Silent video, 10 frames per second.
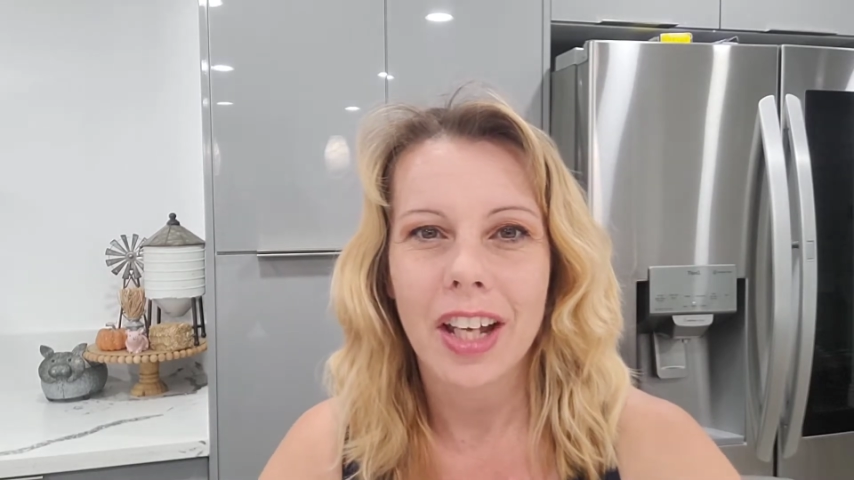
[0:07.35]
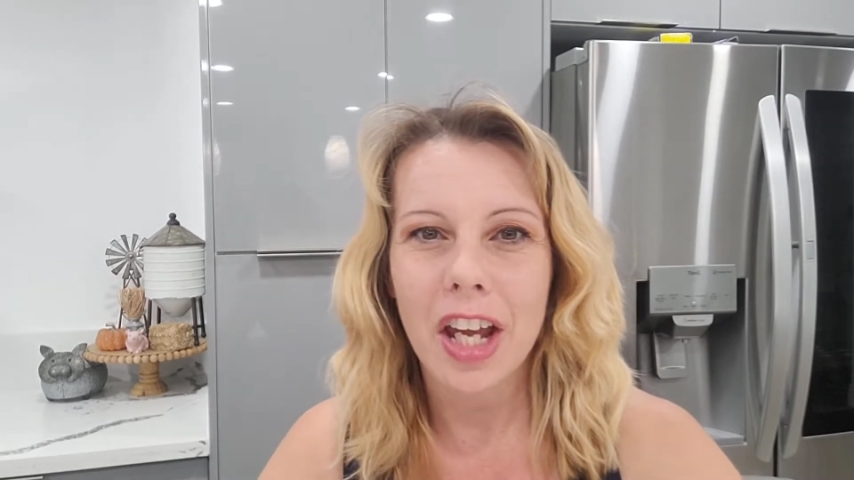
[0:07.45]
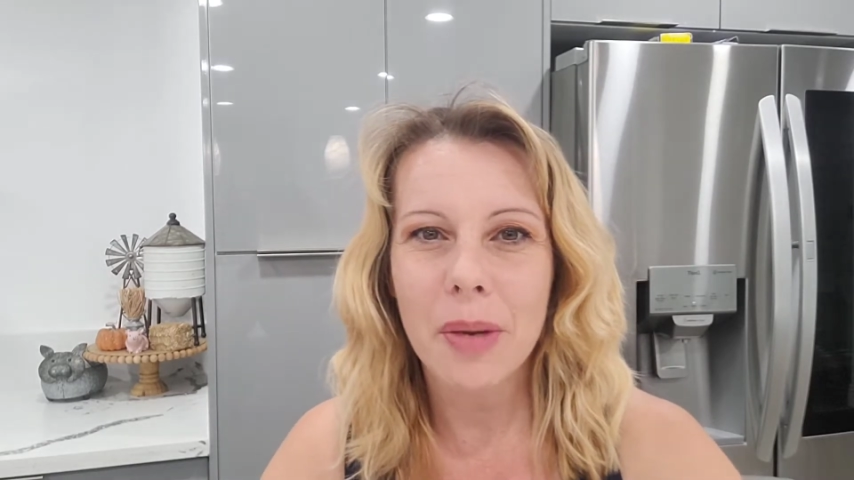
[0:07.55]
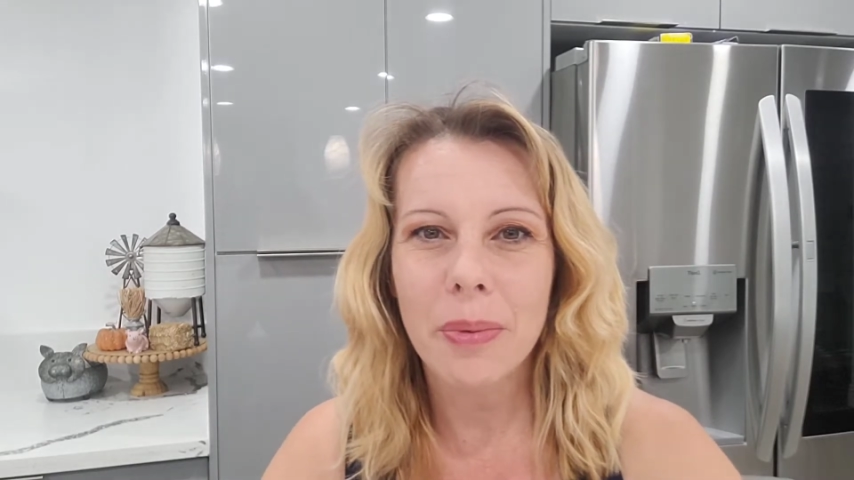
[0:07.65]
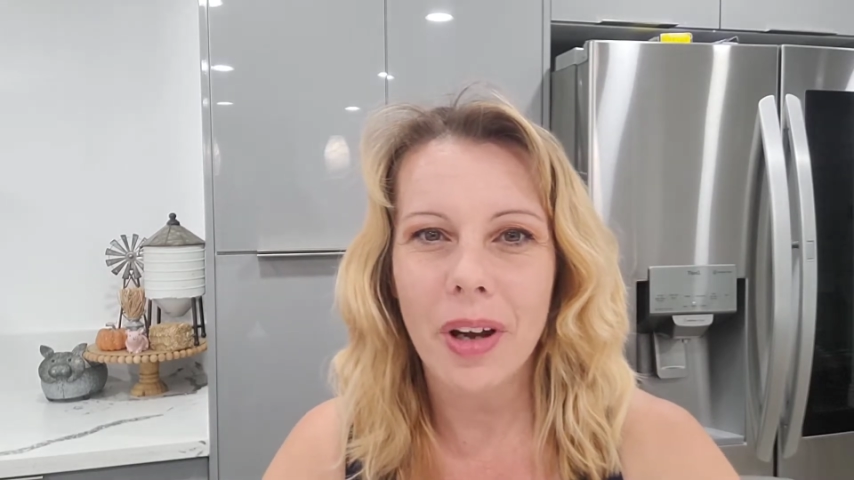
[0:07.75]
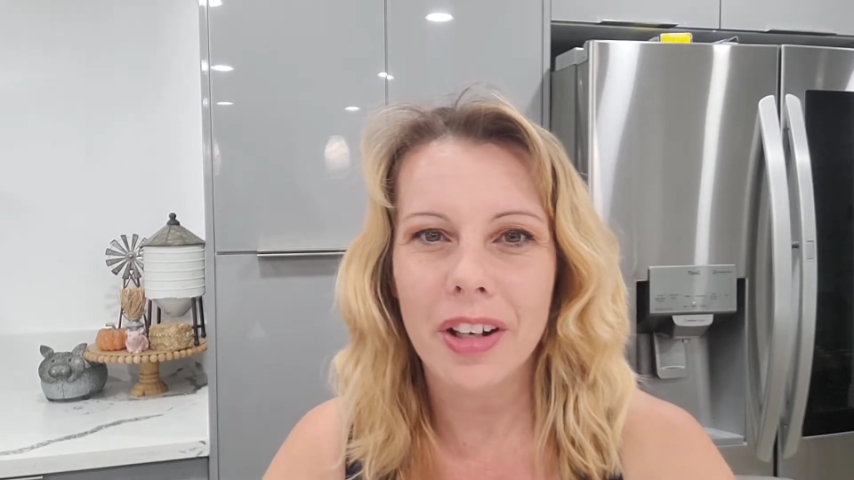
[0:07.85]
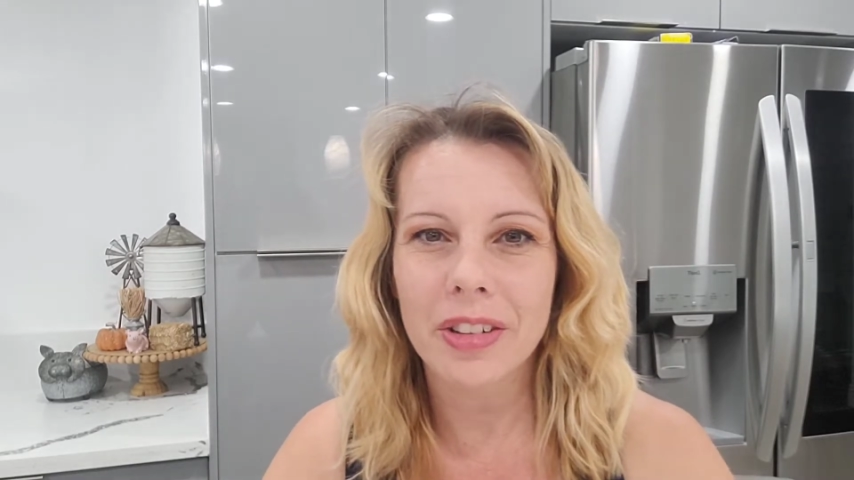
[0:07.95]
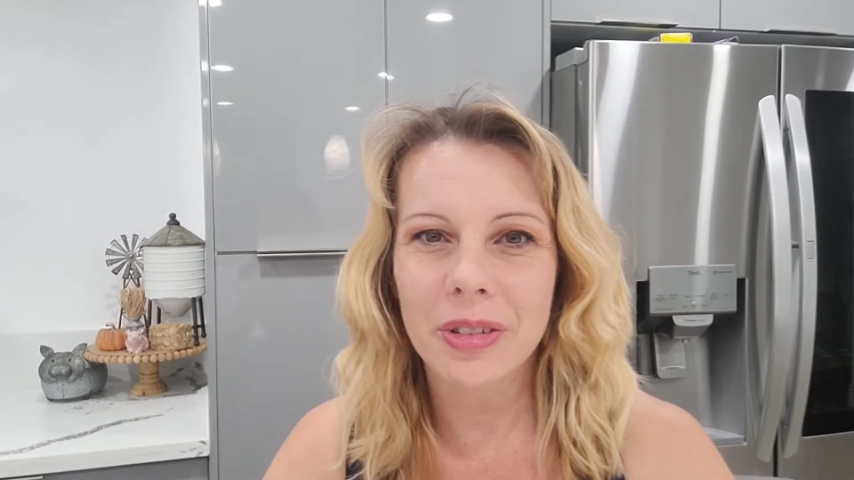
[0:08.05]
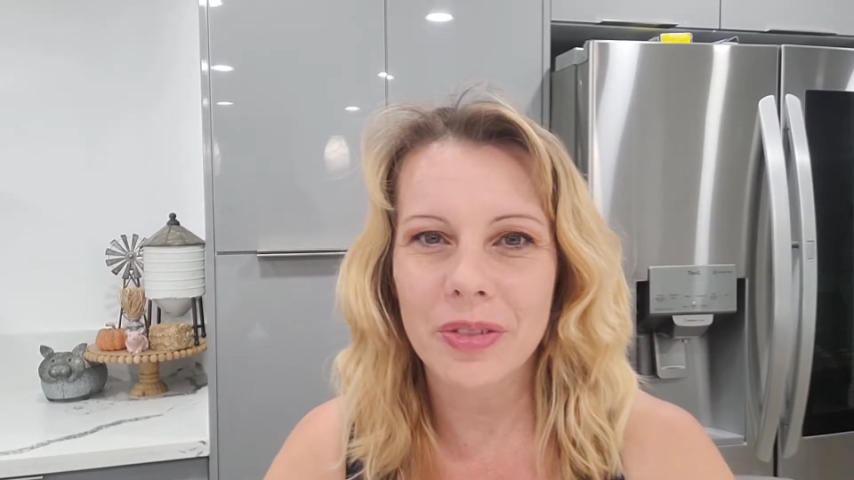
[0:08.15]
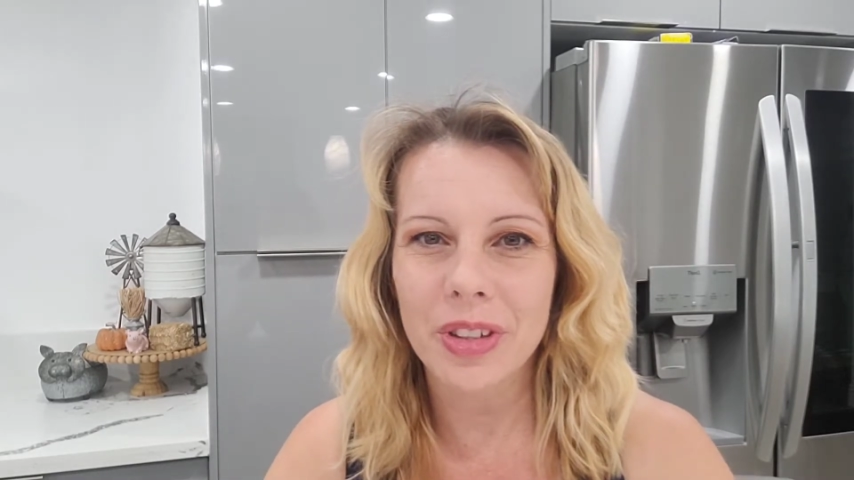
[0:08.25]
a
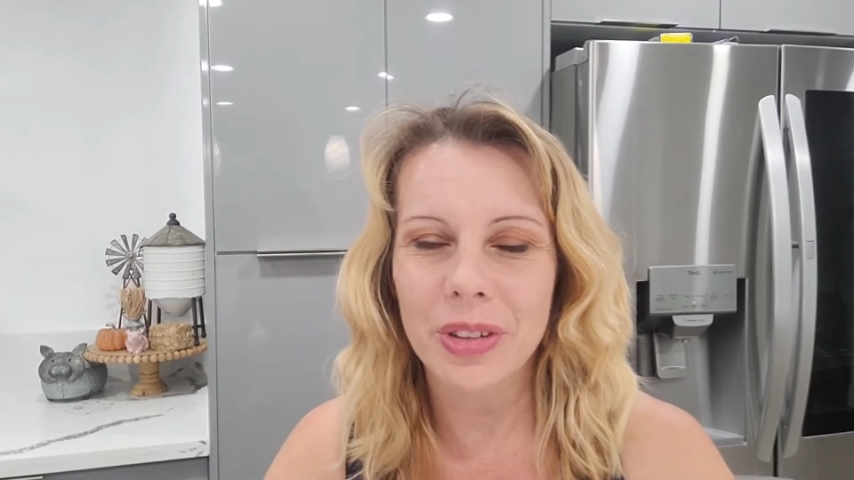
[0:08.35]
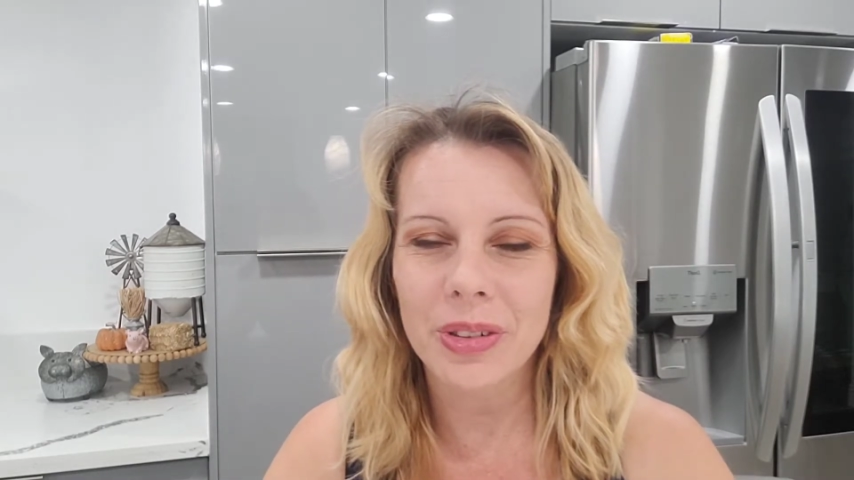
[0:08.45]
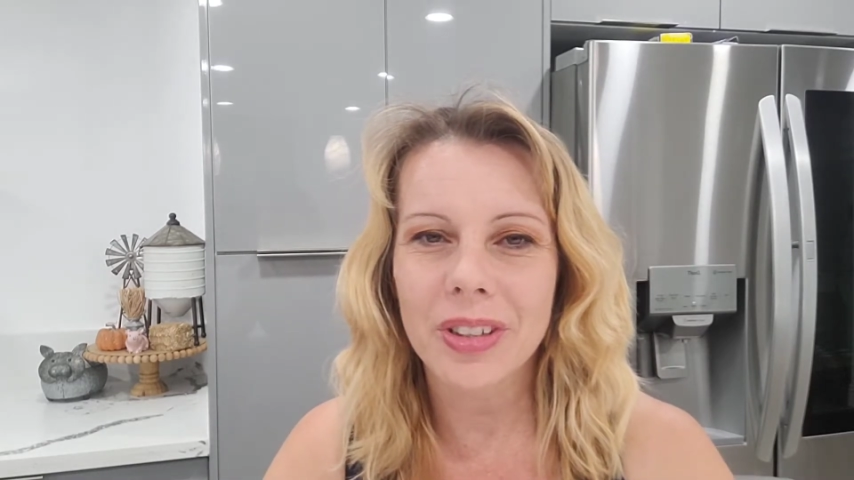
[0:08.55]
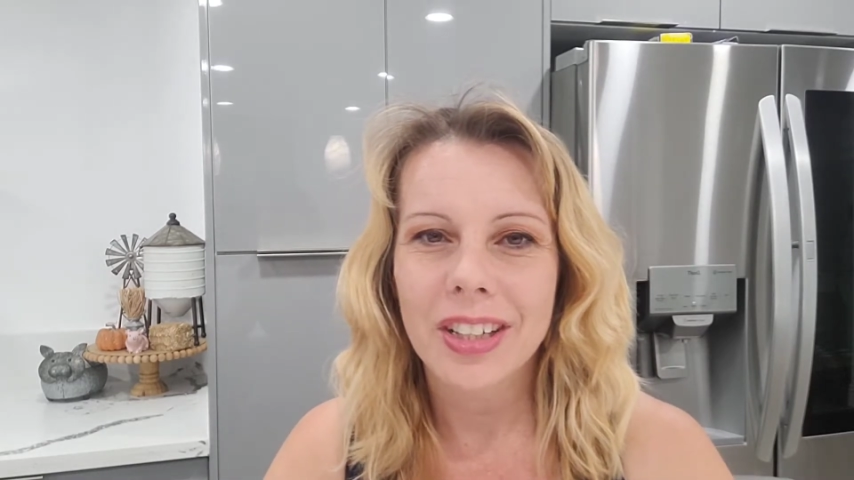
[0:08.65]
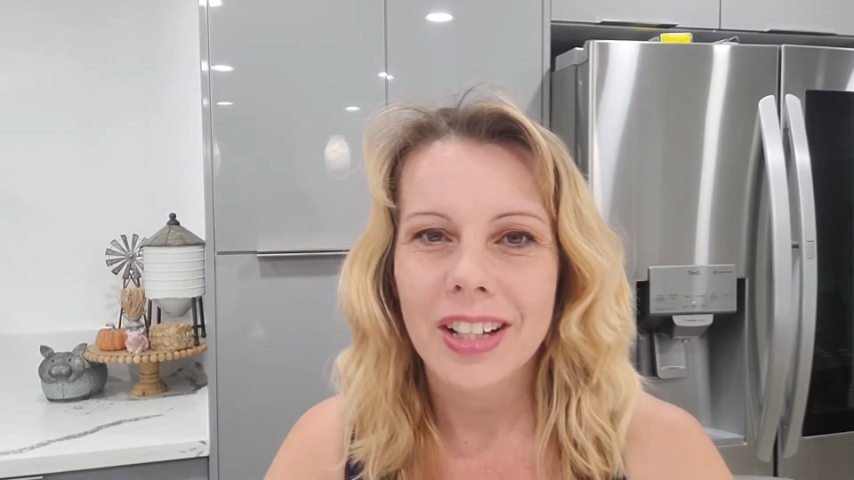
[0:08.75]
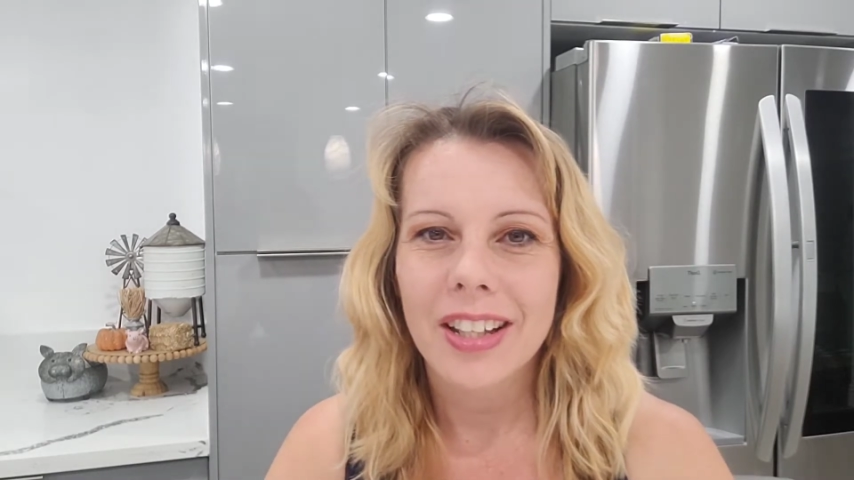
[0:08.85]
product review.